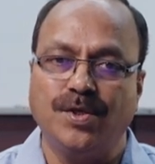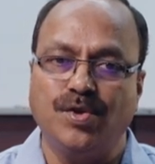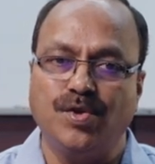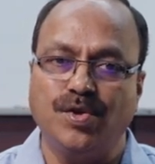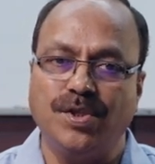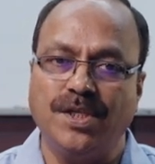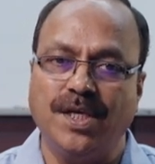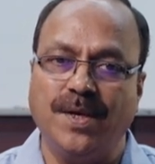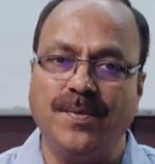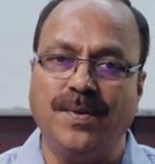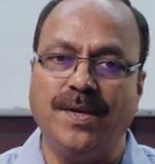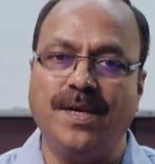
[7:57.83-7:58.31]

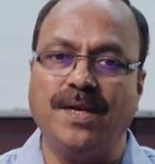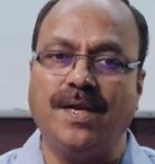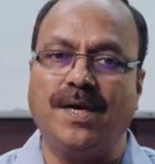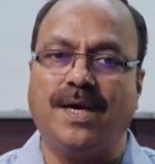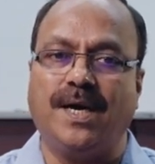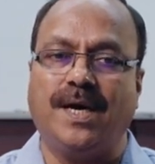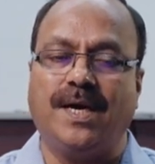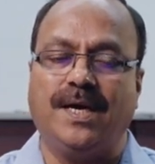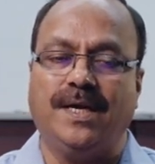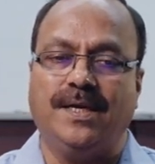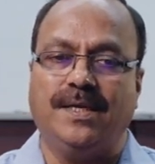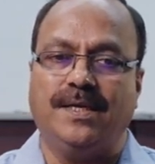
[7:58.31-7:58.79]
So they will
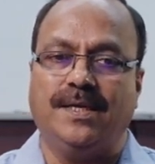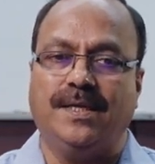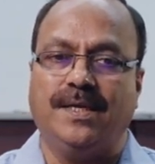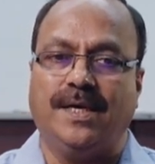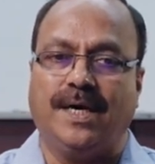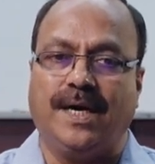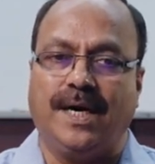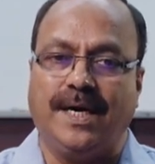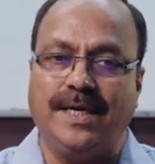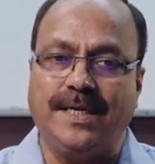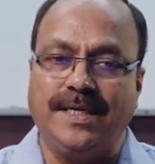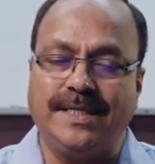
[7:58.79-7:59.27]

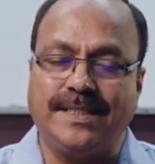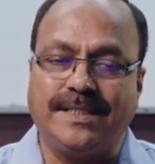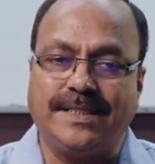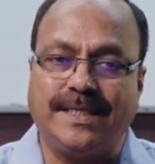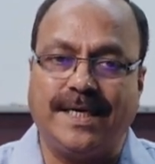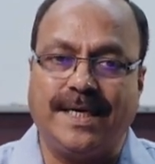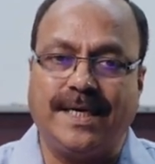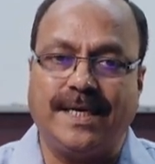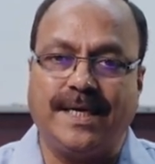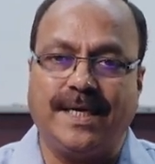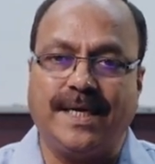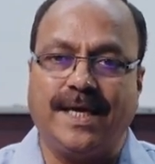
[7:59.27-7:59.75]

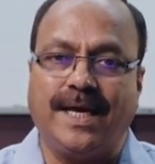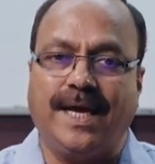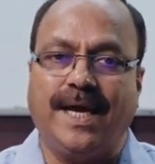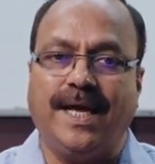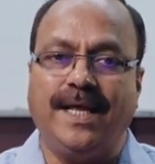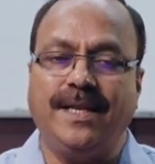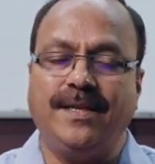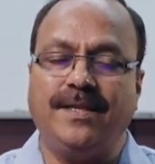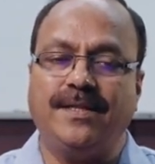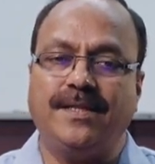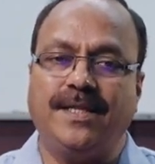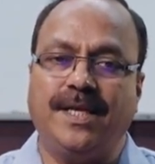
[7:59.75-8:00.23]
understand,
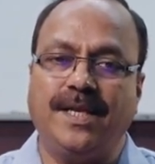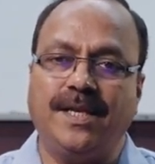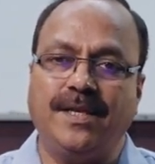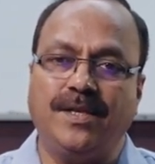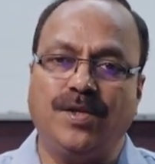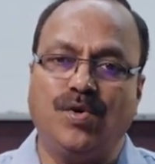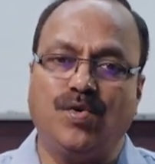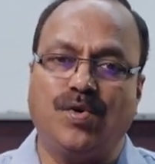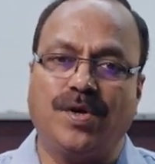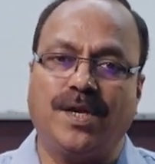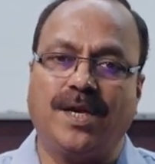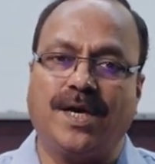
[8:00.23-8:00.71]
and then
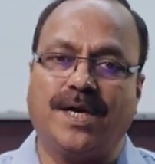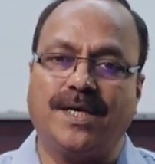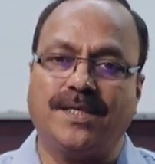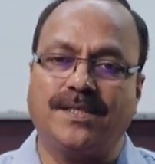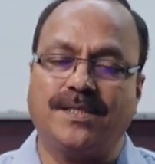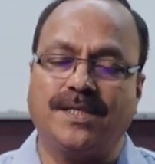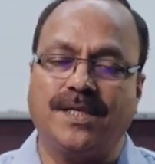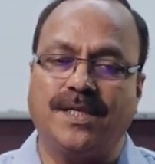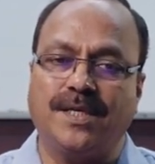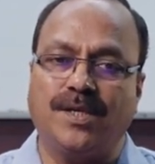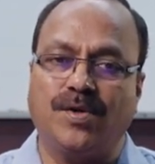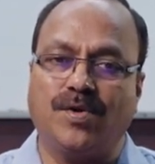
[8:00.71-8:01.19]
you can
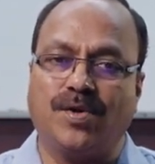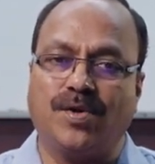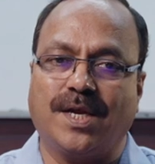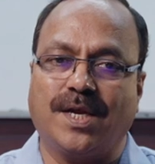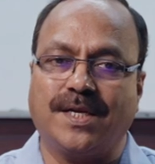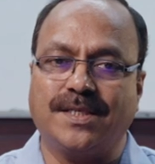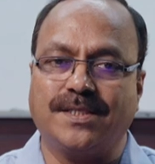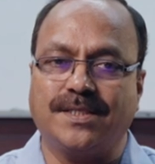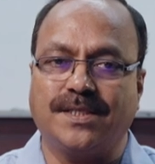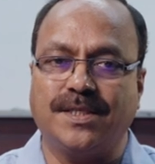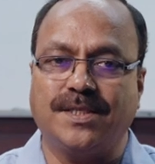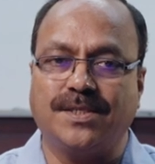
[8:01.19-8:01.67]
ask in
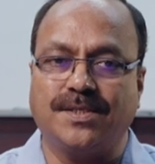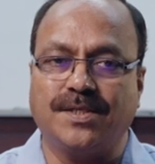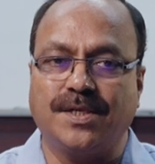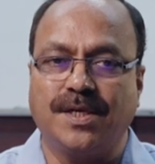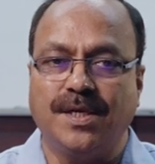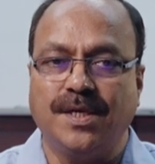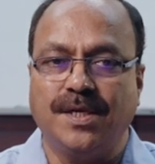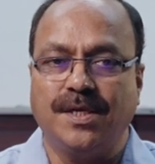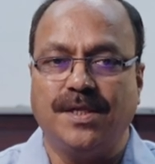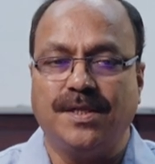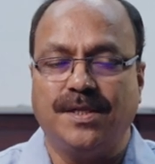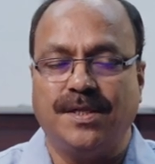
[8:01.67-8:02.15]
class test
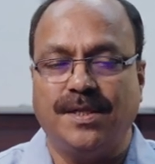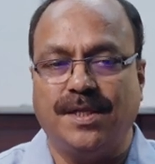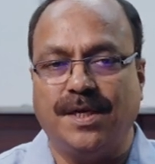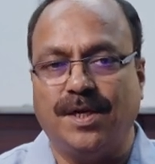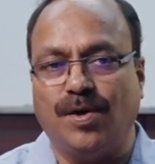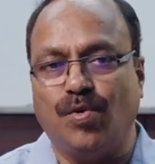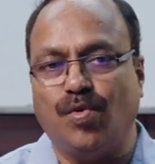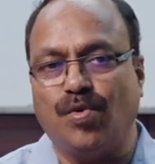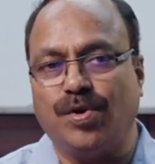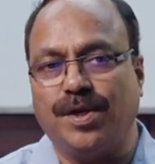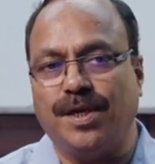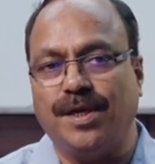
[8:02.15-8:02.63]

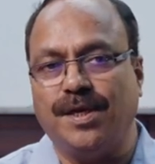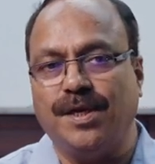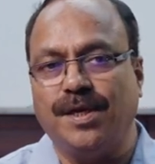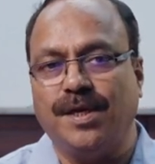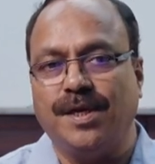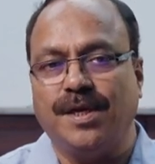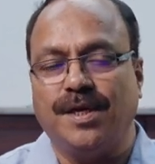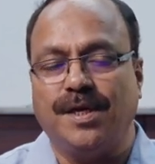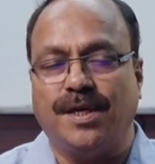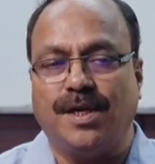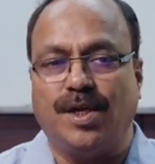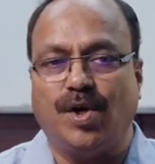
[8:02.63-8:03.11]
that, okay,
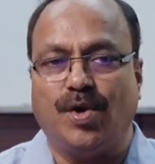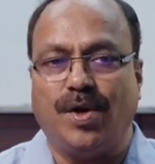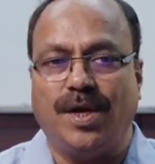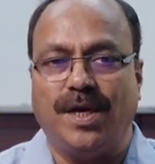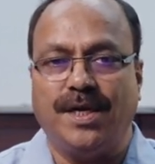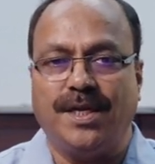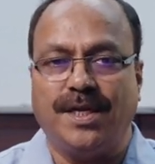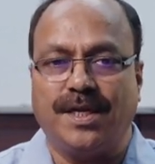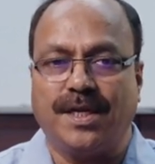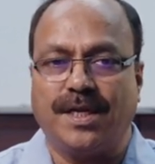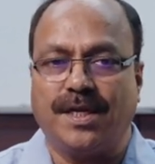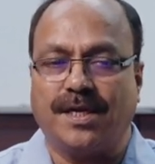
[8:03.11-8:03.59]
now
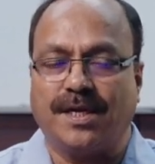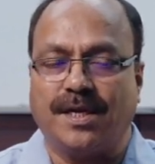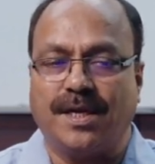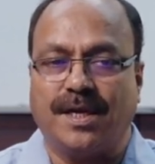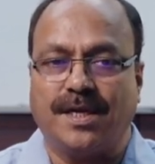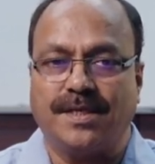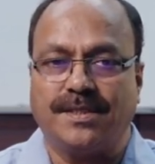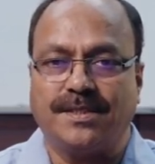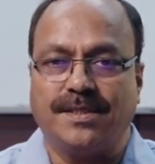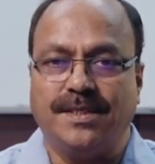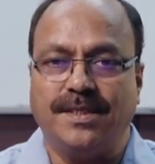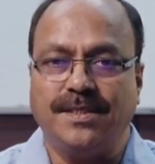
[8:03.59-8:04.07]
I'll take a
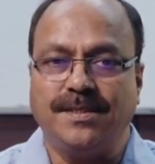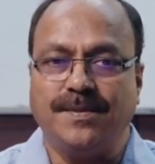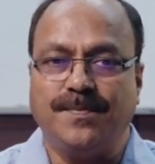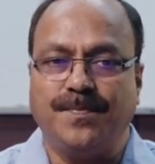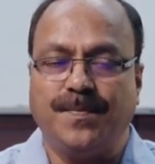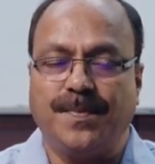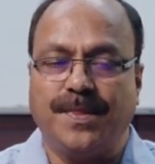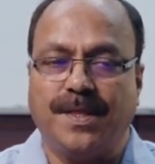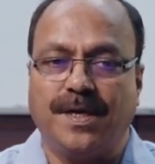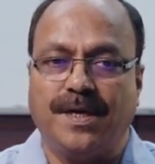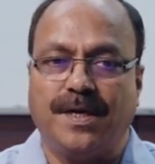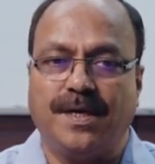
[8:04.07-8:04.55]
class
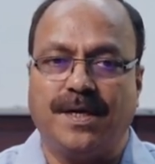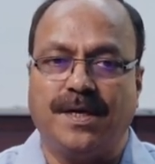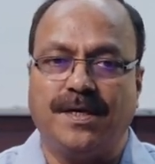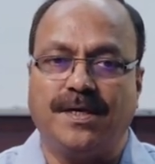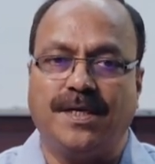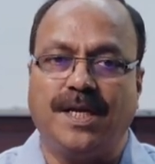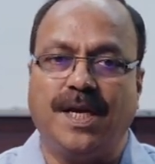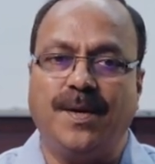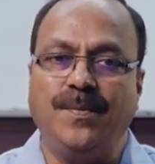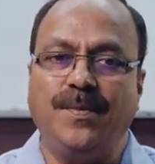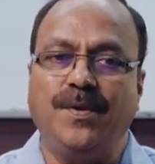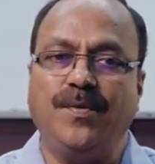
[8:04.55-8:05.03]
test, uh,
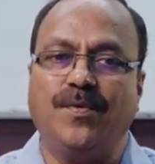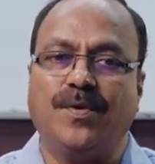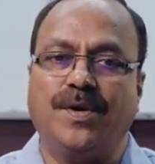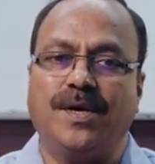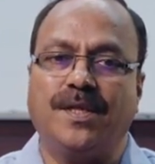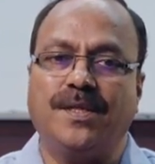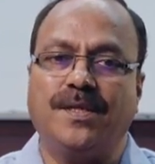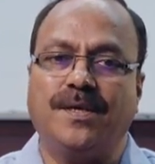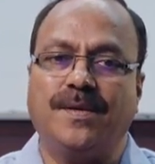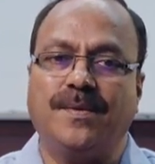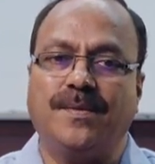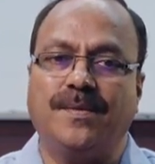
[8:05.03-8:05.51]
tell me
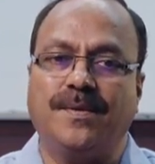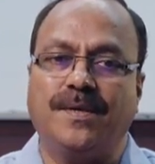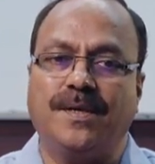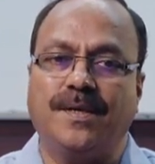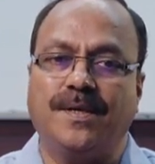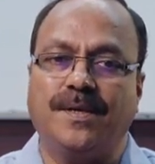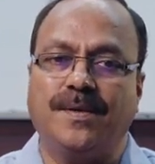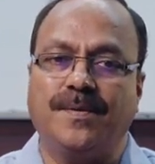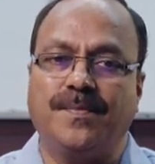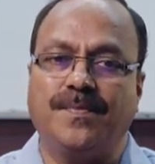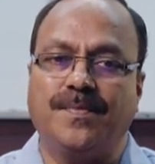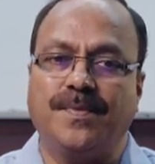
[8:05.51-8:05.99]
what are the
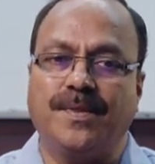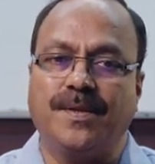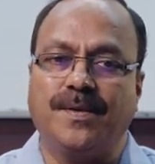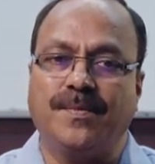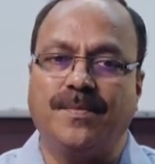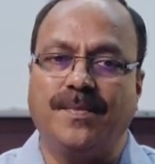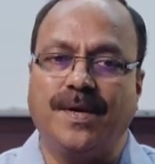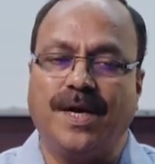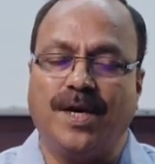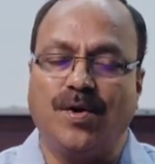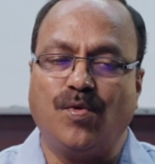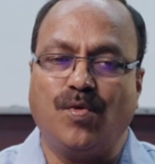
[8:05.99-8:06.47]
uh,
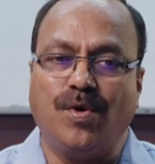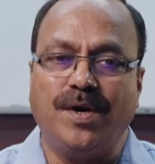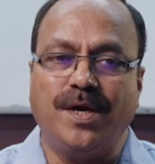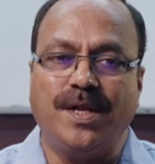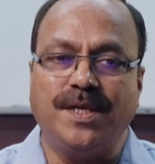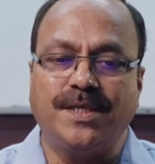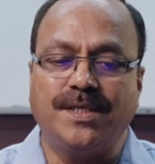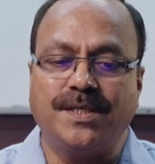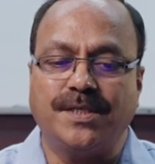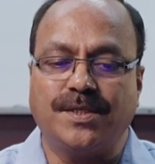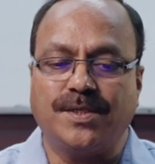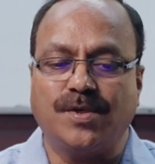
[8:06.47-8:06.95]

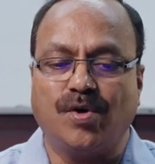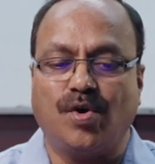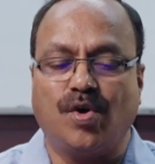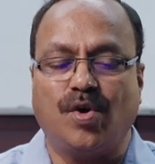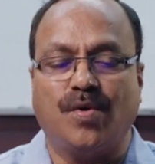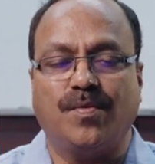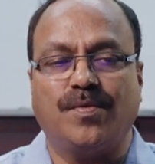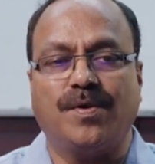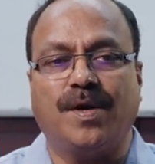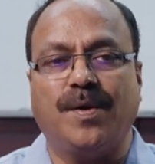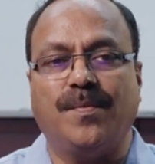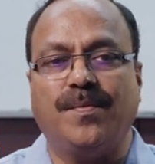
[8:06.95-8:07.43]
advantages
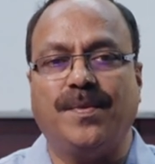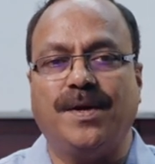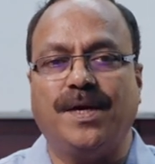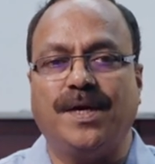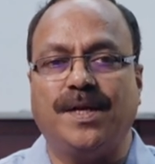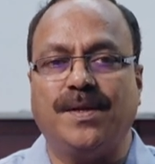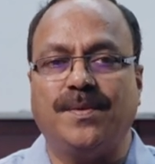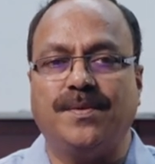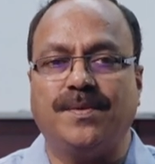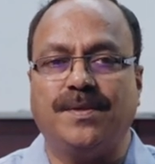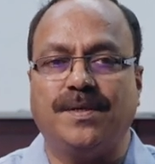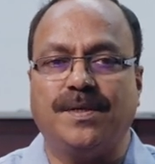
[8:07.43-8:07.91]
of
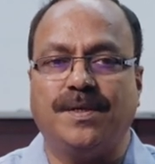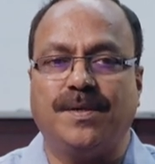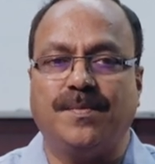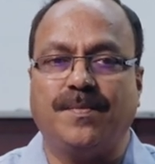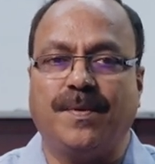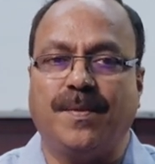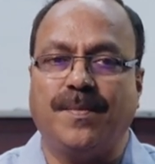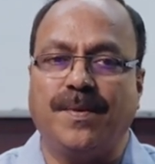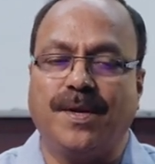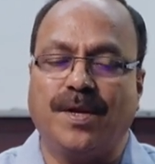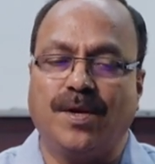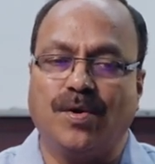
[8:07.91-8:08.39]
comparative uh,
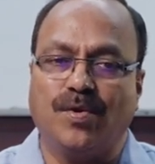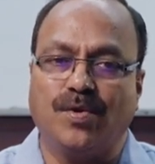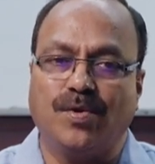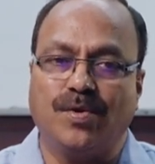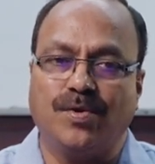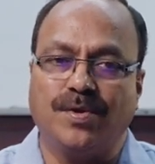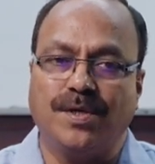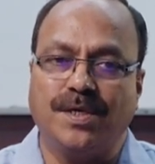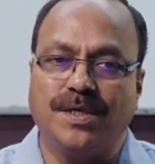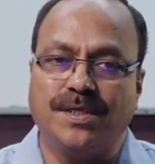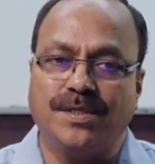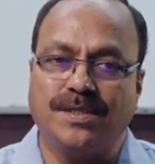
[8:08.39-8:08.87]
public
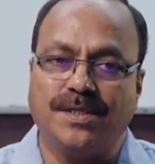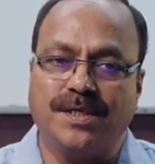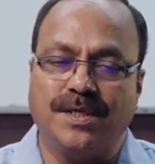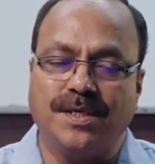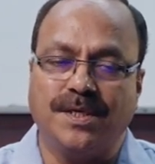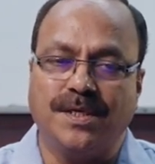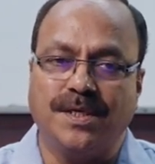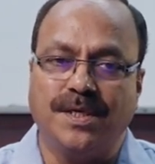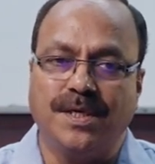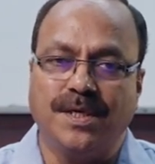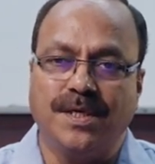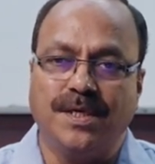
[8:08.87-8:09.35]
law
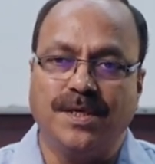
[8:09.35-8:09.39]
study.